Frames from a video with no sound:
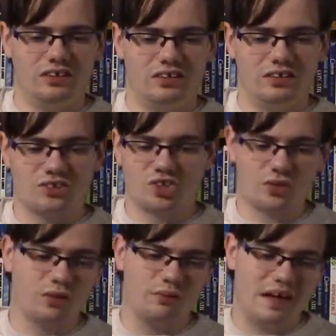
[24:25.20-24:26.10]
A
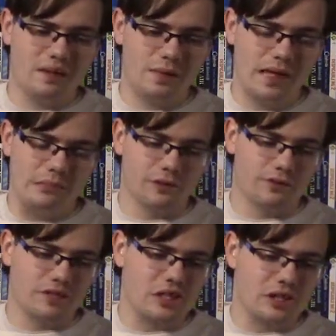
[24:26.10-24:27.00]
certain amount of people, if
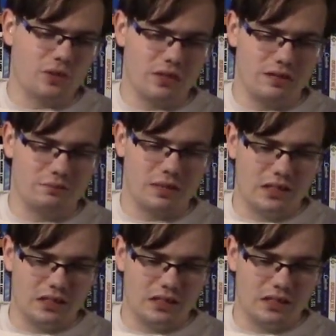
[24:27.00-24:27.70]
you kill them,